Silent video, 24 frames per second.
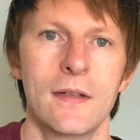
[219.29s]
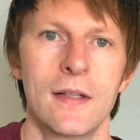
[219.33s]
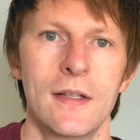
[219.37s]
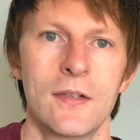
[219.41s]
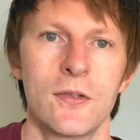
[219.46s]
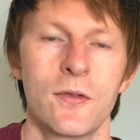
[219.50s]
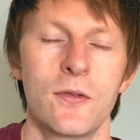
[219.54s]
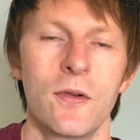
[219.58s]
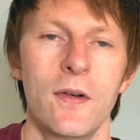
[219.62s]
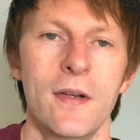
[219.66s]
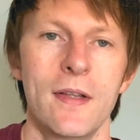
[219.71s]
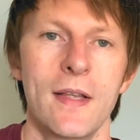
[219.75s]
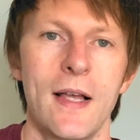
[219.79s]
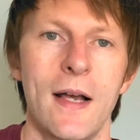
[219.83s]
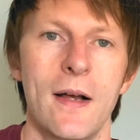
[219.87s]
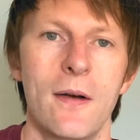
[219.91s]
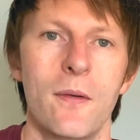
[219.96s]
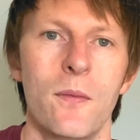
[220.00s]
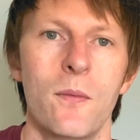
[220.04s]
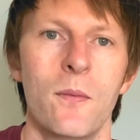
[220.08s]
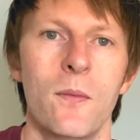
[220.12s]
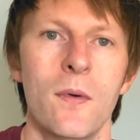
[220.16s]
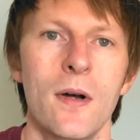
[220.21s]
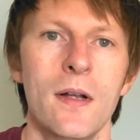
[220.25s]
Let's try that.
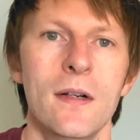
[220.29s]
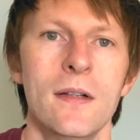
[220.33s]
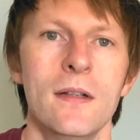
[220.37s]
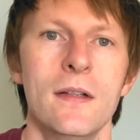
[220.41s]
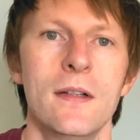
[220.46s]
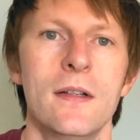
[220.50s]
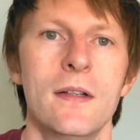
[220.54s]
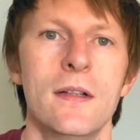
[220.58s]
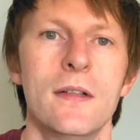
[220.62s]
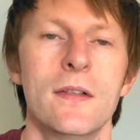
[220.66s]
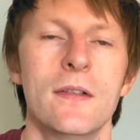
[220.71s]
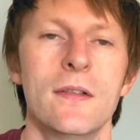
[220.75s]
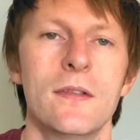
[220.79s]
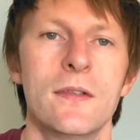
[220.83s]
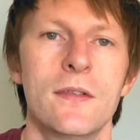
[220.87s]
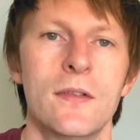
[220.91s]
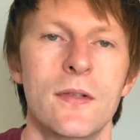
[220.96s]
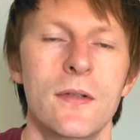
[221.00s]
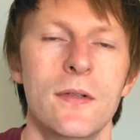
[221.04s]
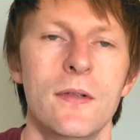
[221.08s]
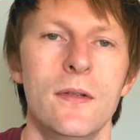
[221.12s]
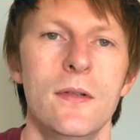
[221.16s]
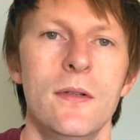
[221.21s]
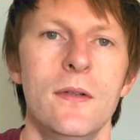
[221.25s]
1,
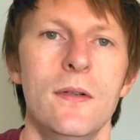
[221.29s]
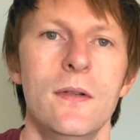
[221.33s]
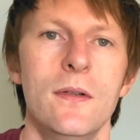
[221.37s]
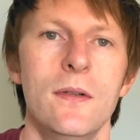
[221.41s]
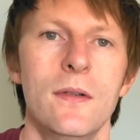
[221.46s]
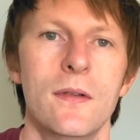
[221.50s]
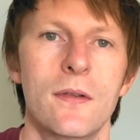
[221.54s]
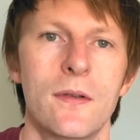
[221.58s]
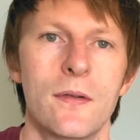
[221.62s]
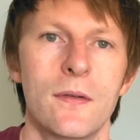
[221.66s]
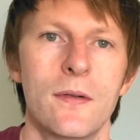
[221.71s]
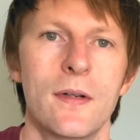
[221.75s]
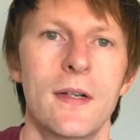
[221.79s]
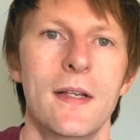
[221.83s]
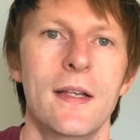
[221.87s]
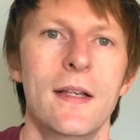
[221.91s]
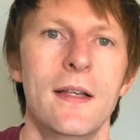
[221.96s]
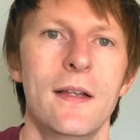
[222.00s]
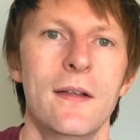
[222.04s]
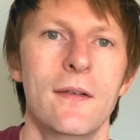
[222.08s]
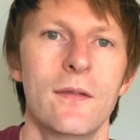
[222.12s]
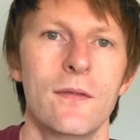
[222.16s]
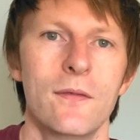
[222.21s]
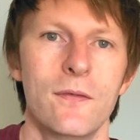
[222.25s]
2,
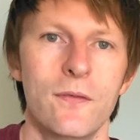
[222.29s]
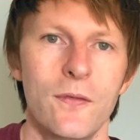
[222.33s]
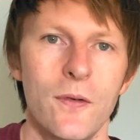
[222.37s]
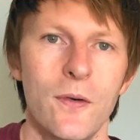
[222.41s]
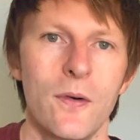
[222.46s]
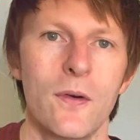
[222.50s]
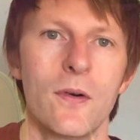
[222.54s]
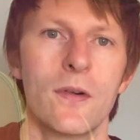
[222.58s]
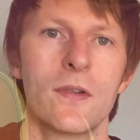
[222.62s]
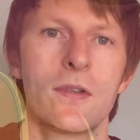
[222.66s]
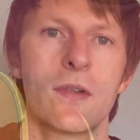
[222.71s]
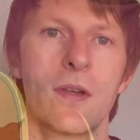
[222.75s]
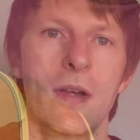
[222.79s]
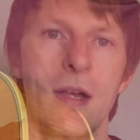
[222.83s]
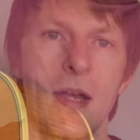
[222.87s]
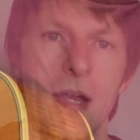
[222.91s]
3, 4. So A.